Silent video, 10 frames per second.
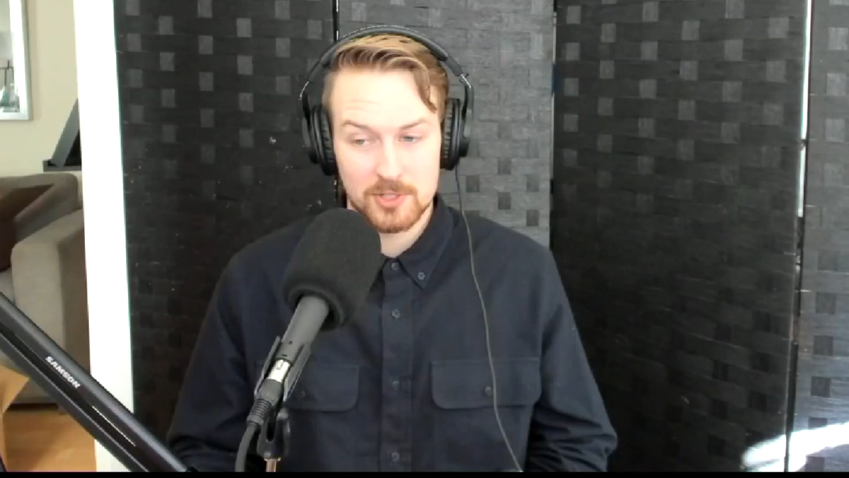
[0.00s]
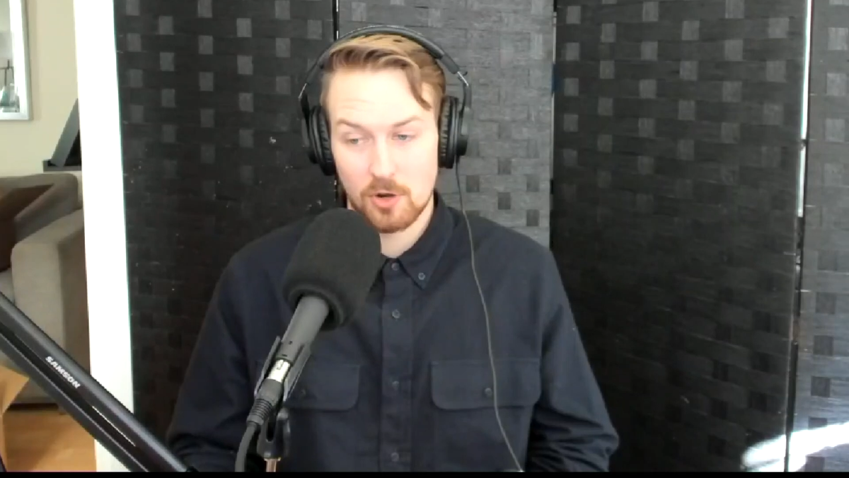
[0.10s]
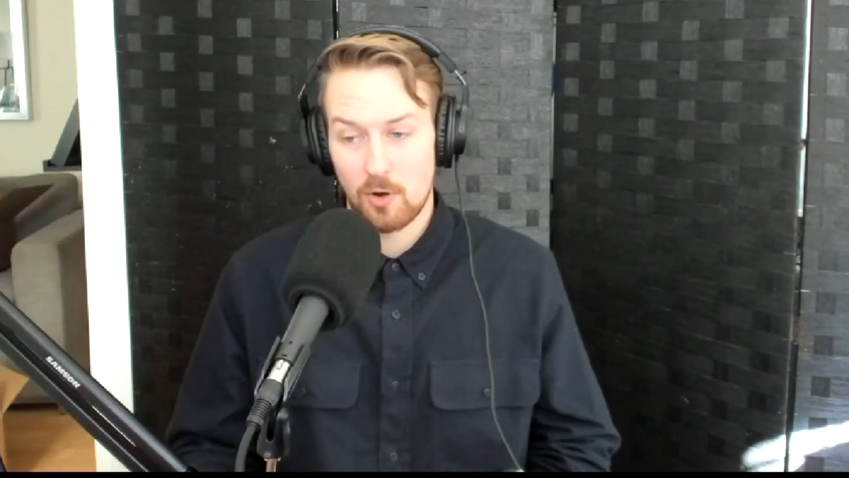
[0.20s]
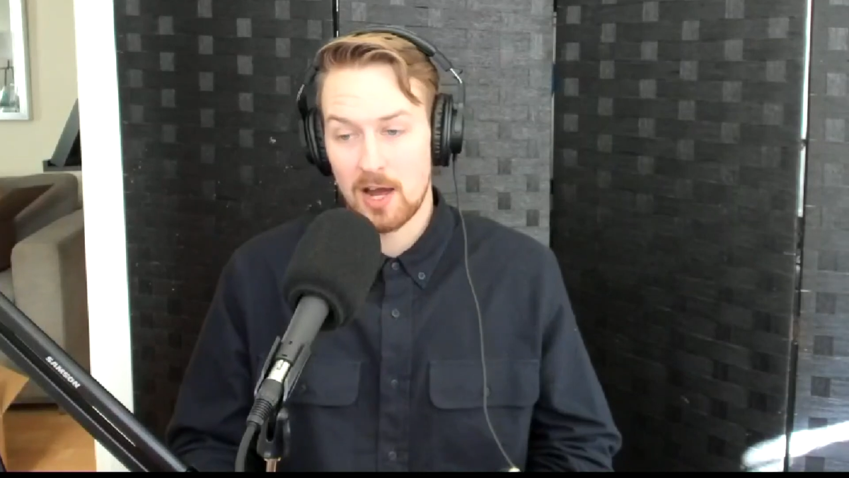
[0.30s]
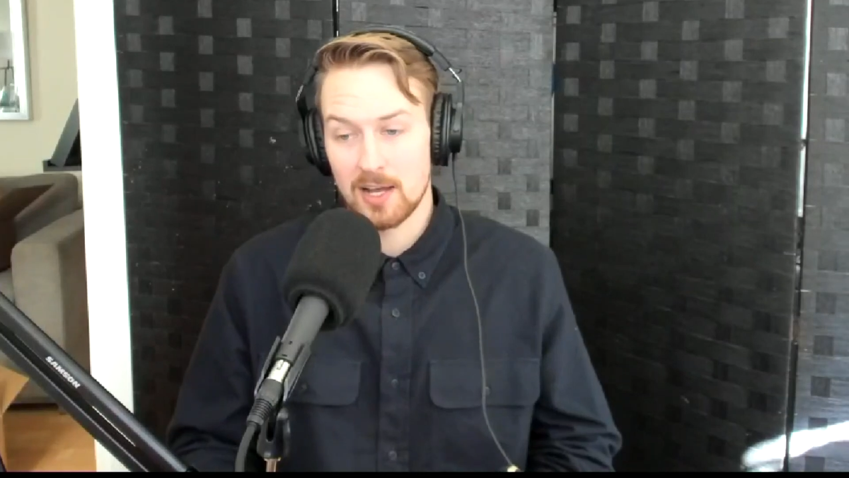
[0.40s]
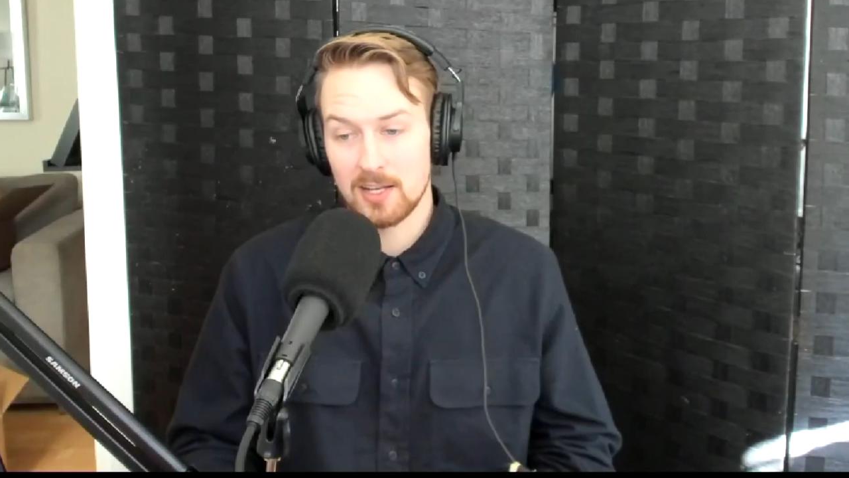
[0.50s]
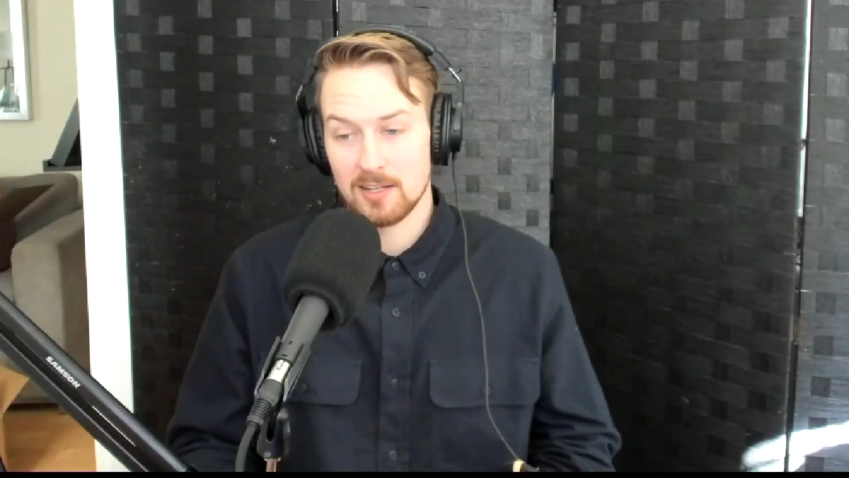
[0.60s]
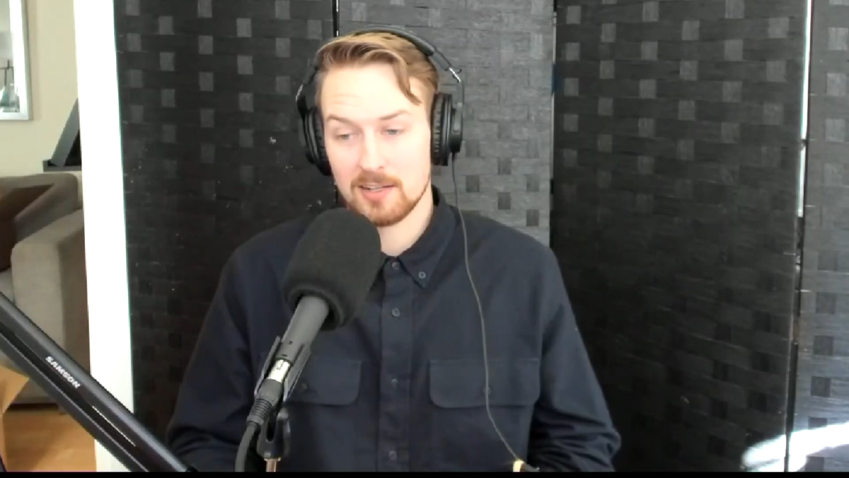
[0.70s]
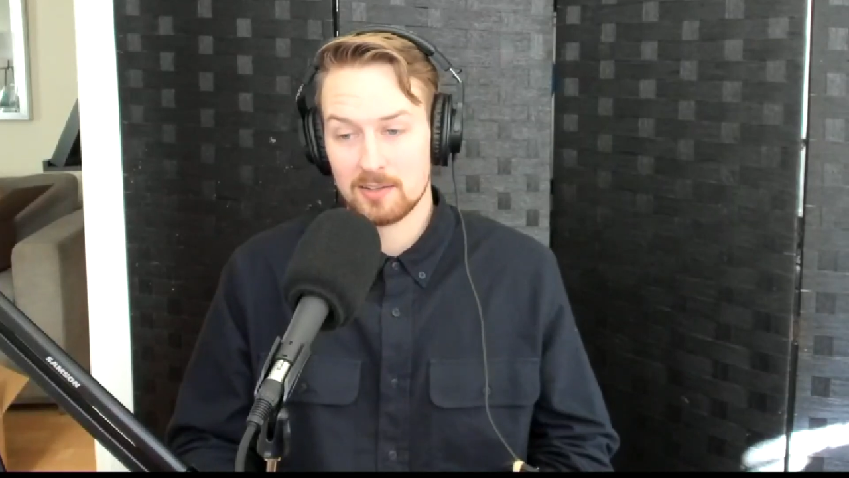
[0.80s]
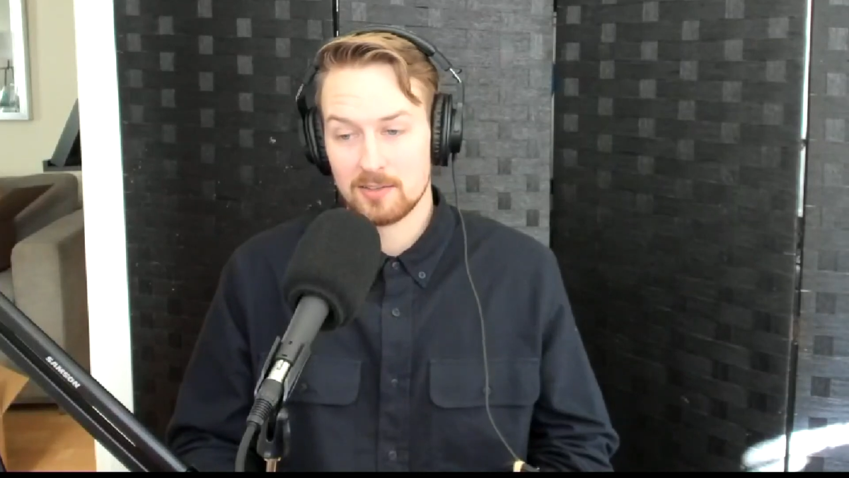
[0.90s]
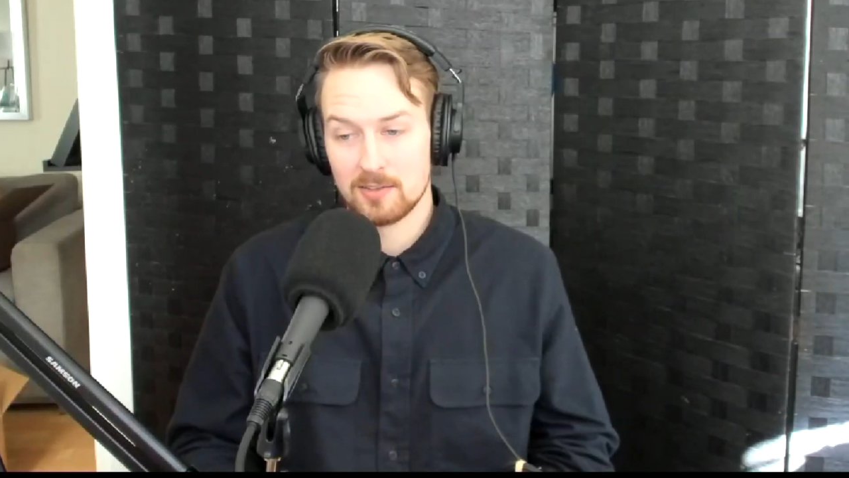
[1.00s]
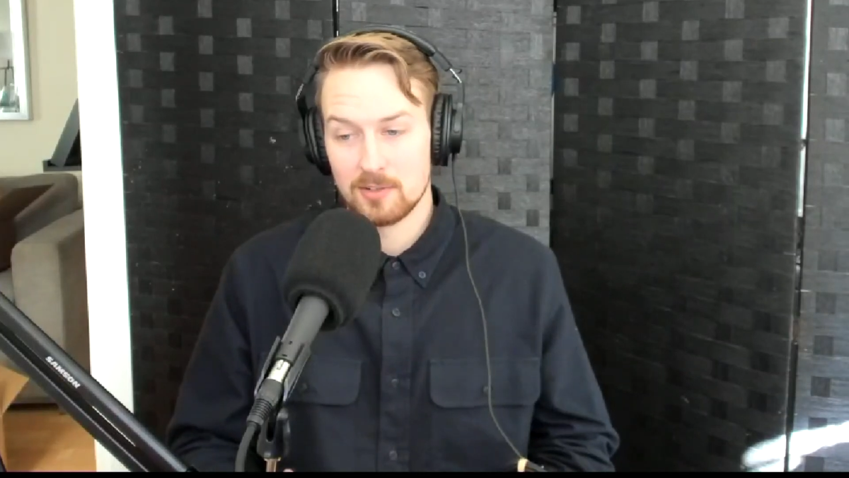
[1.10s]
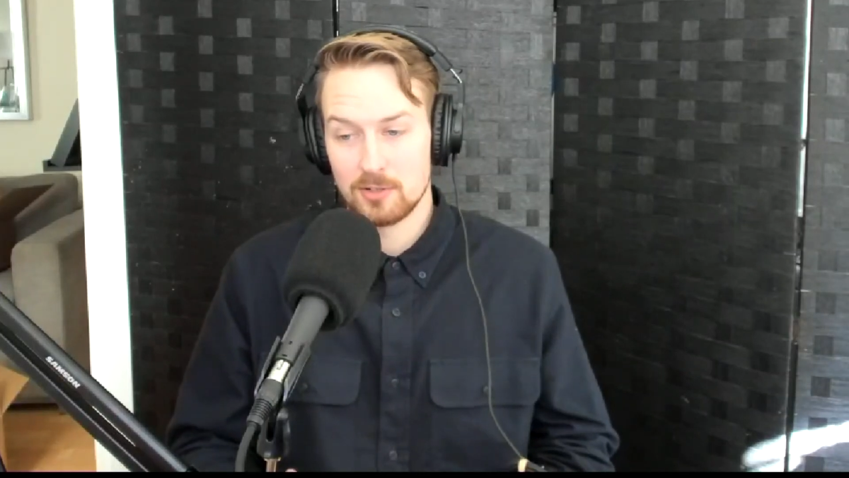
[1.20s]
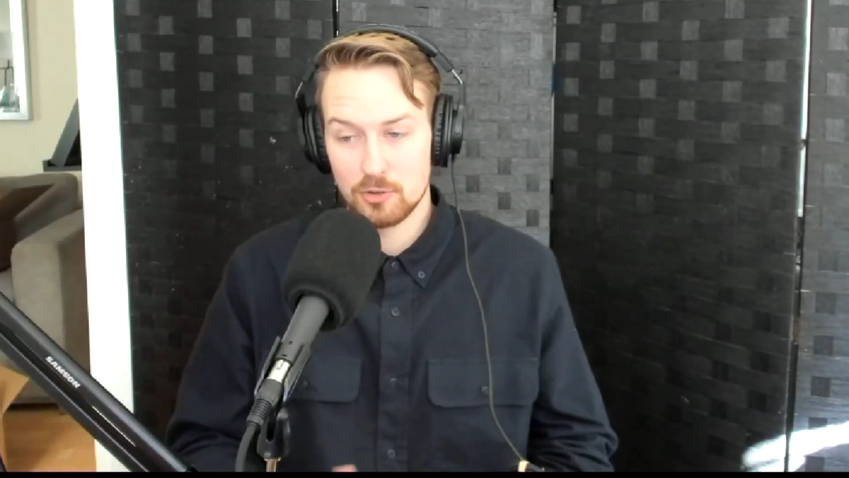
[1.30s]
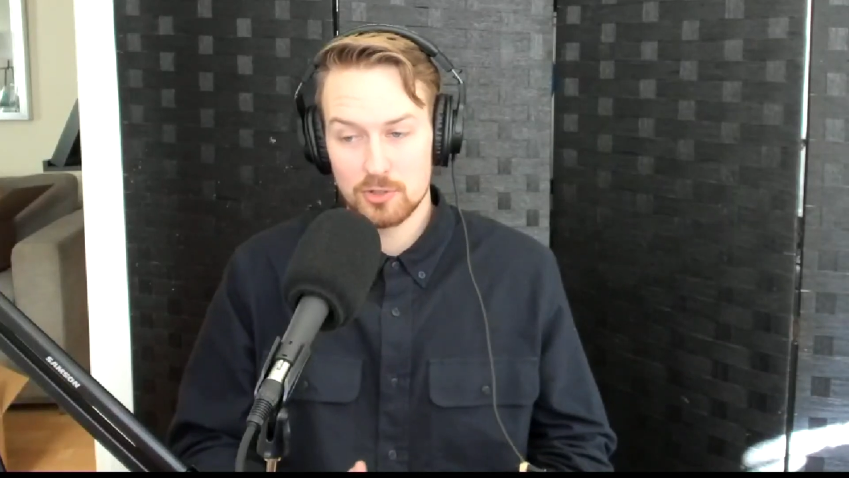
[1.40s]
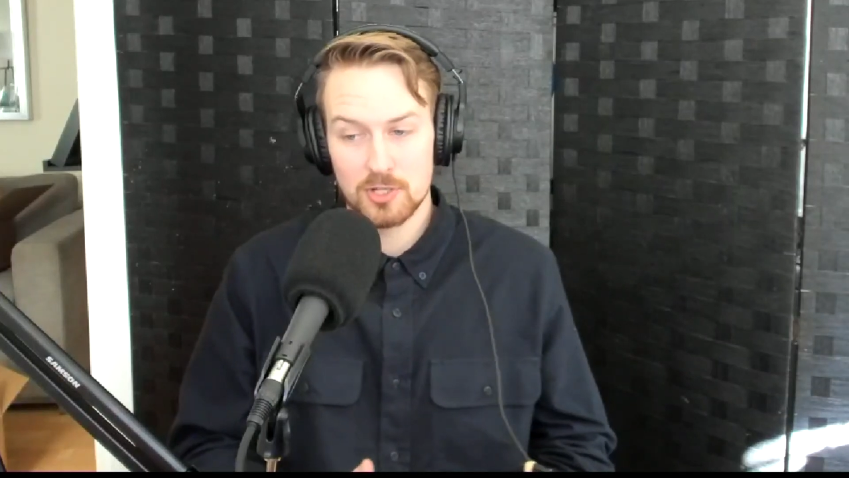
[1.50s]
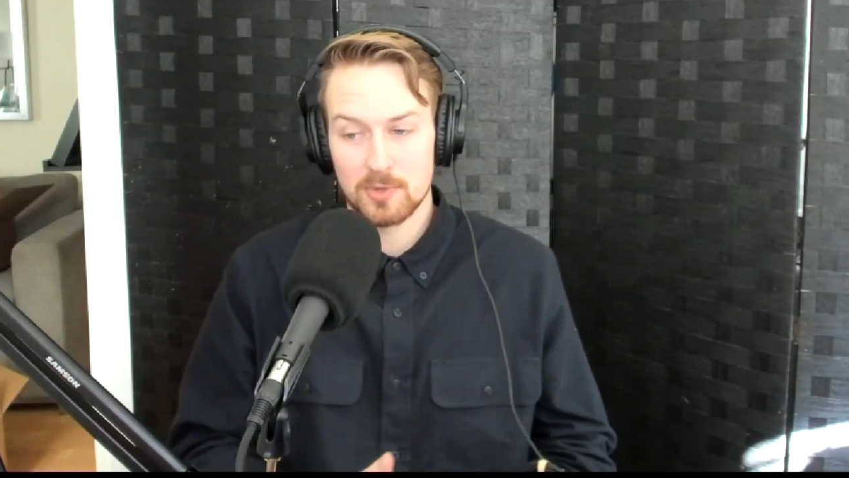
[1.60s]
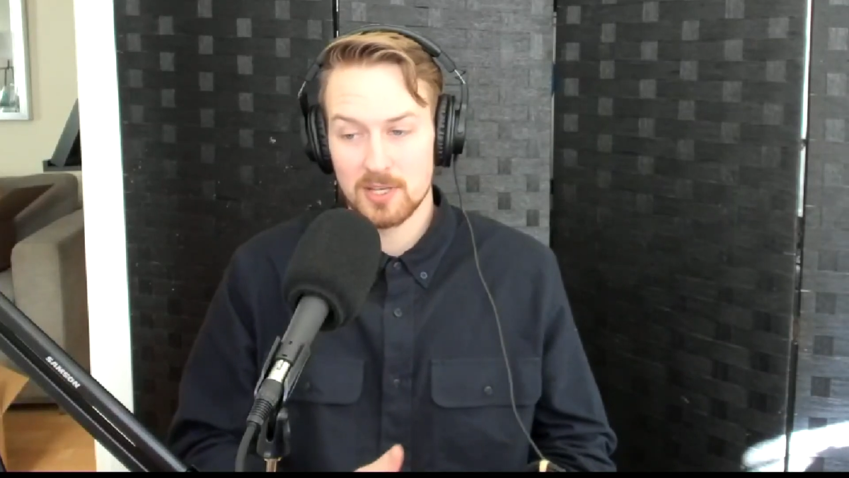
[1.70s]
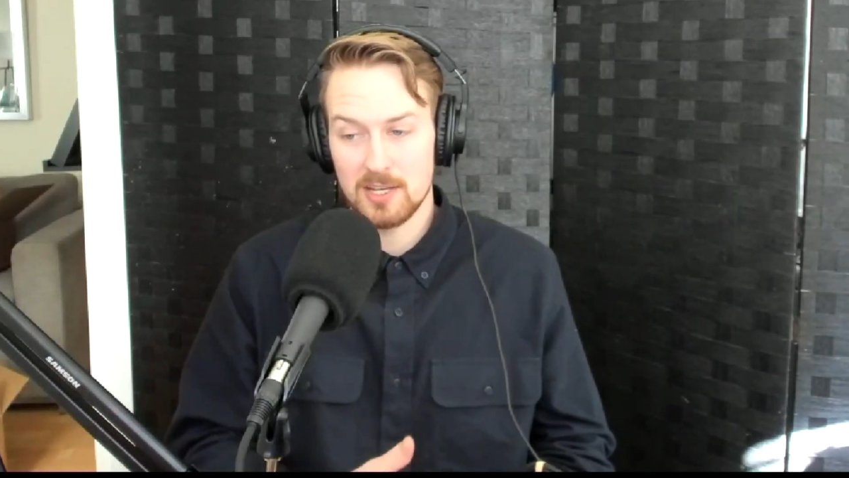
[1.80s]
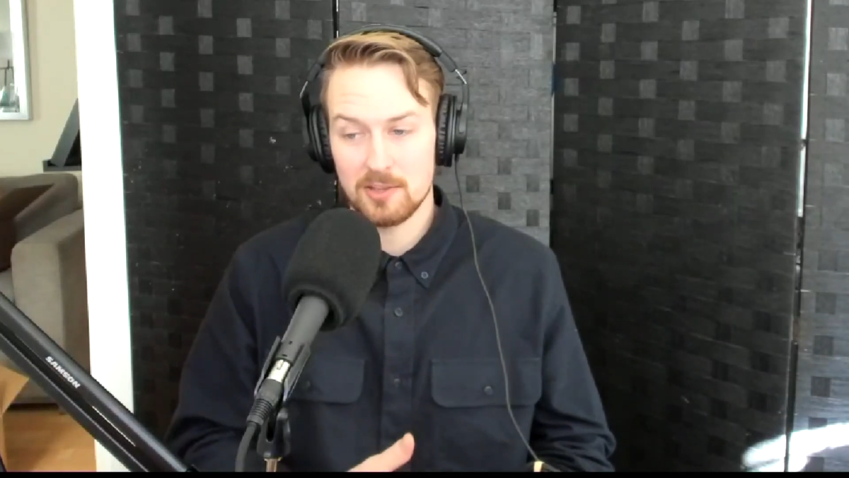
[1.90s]
so I can do
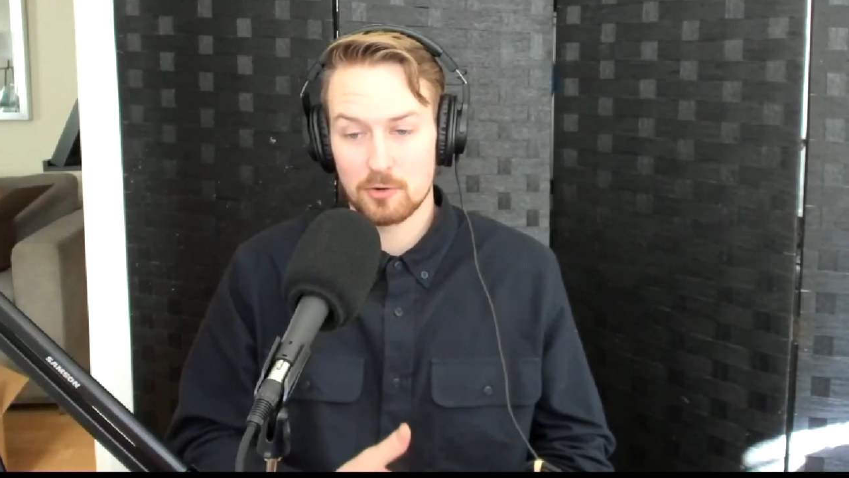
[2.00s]
something either